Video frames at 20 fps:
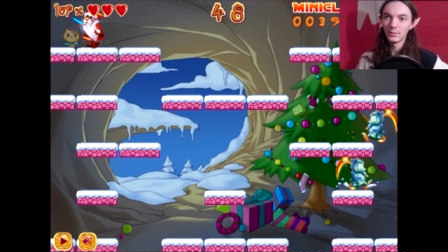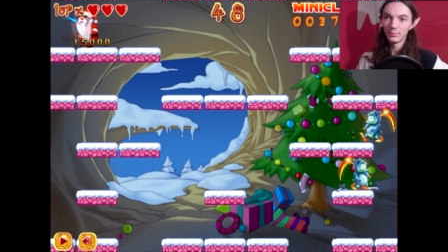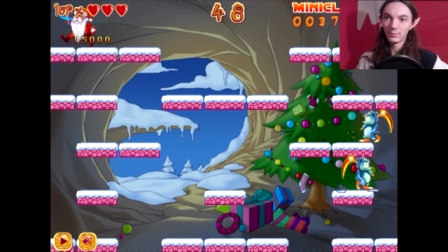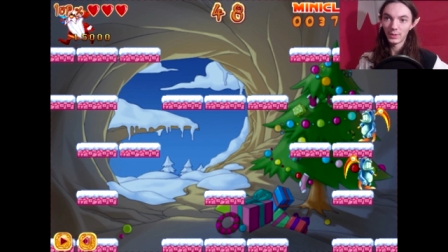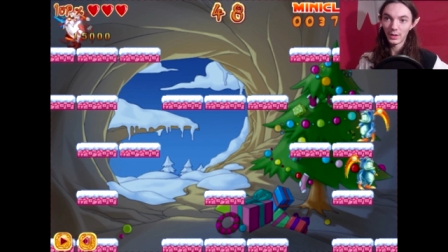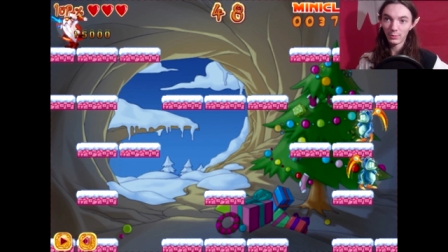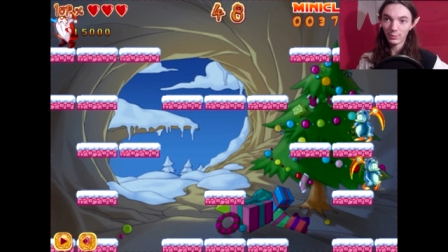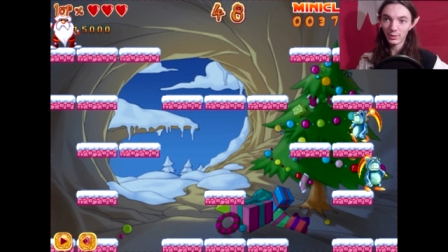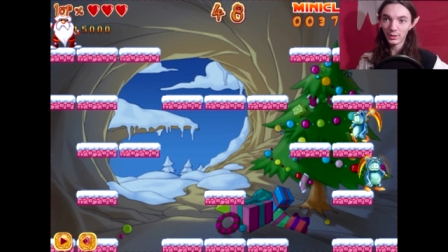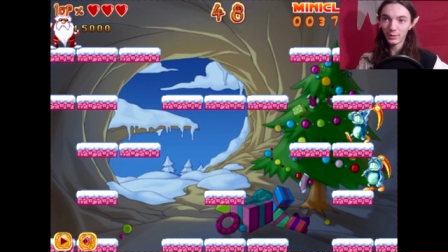
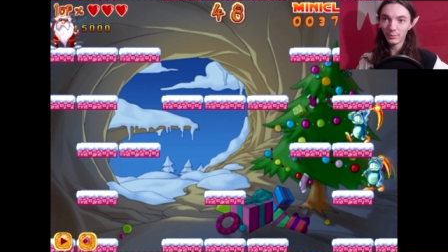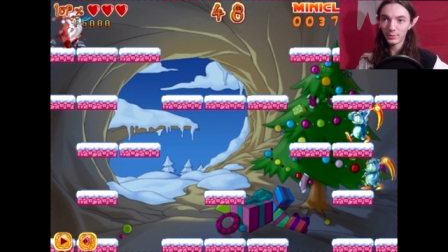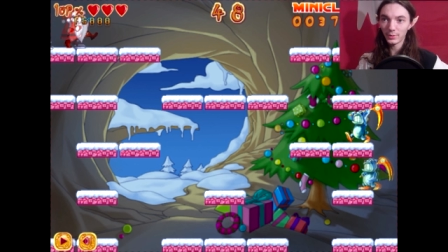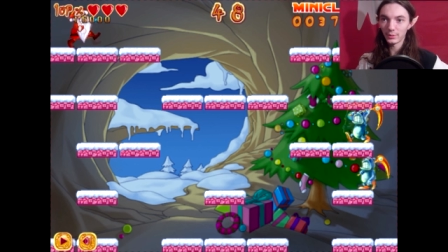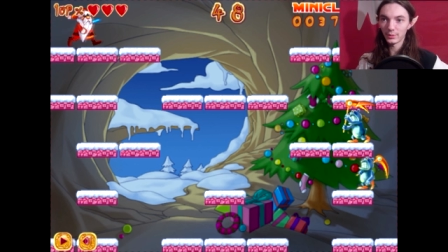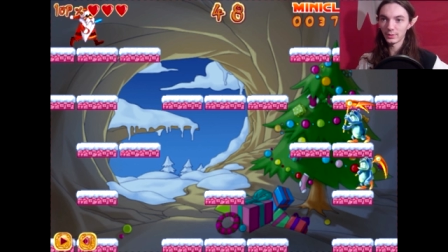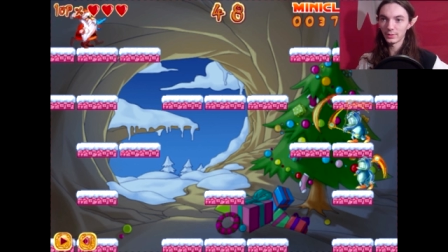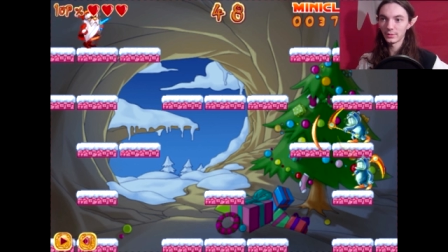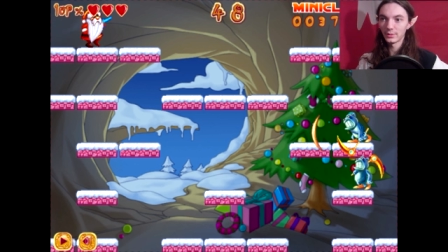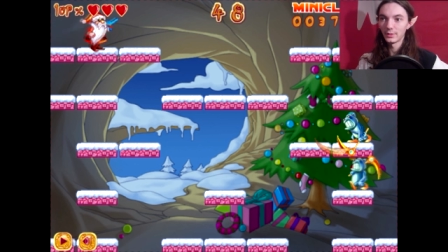but I will
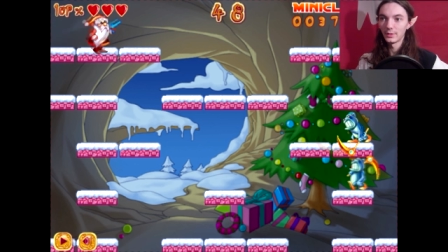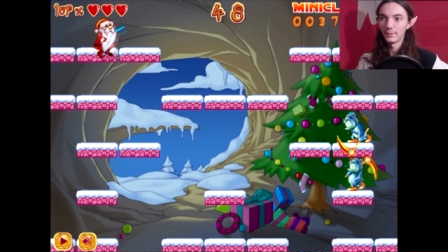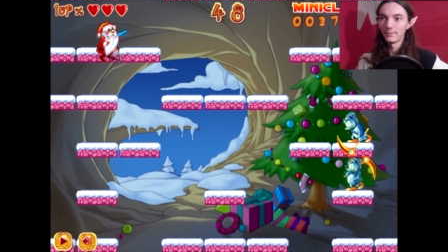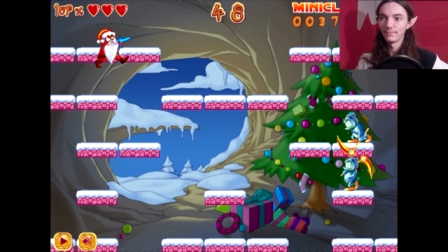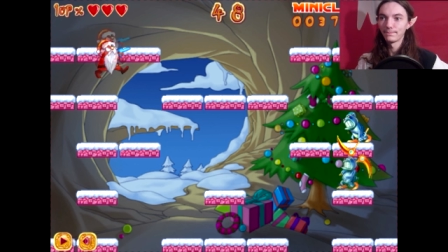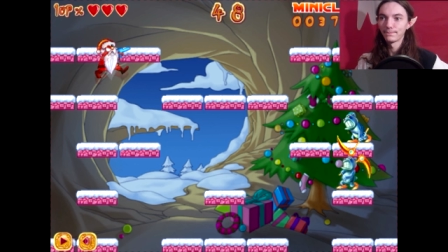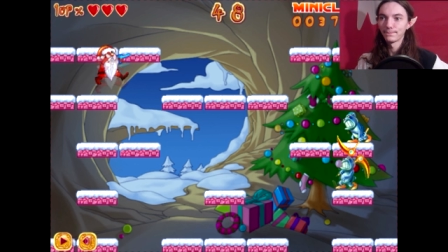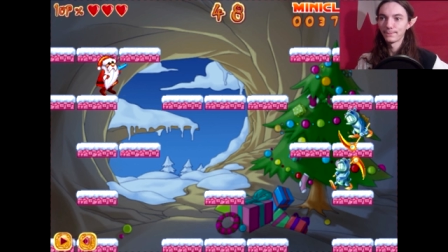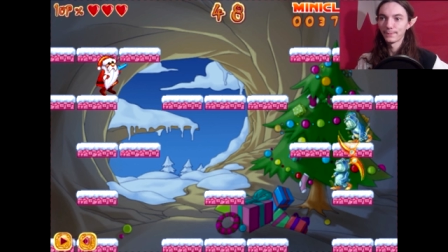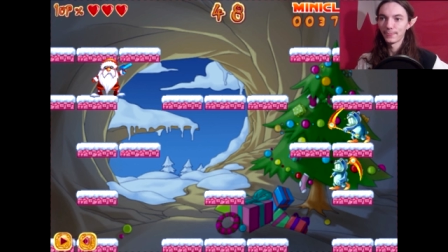upload
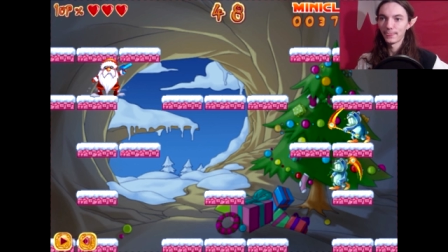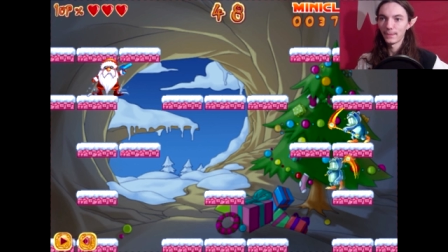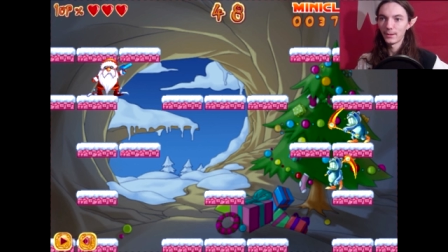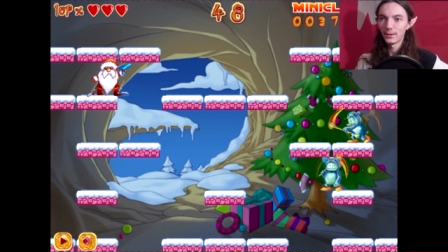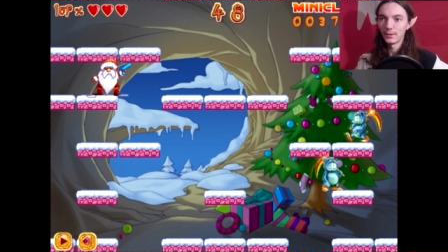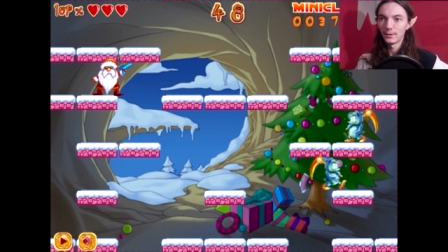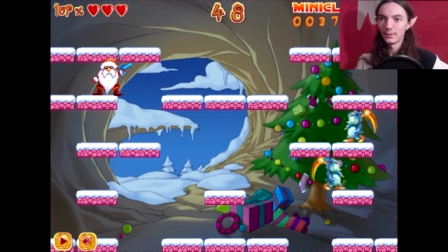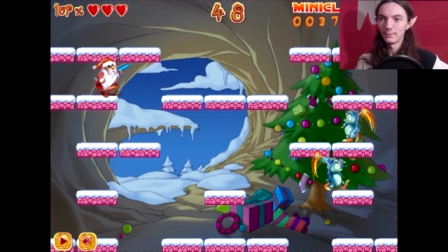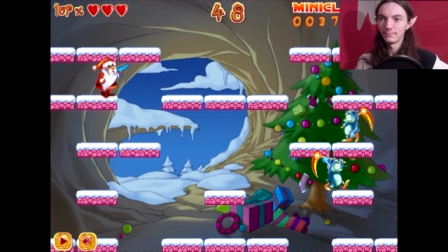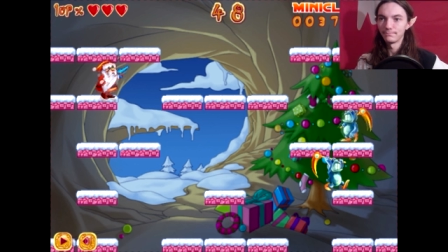it.
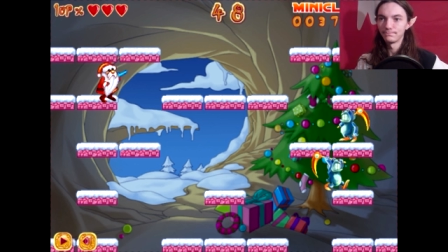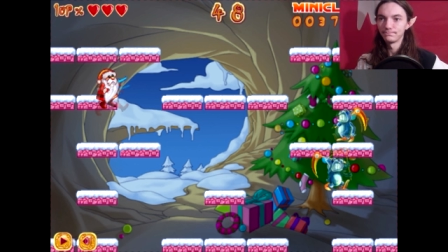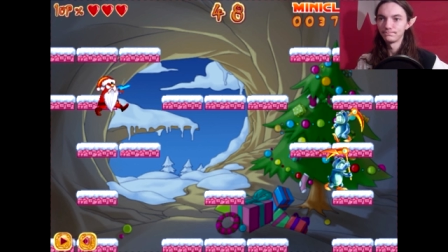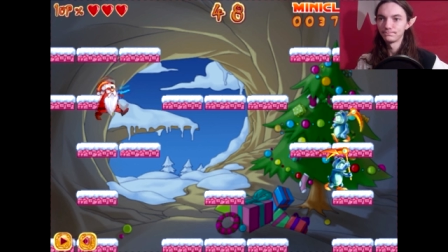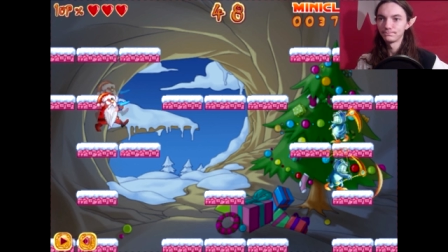Um,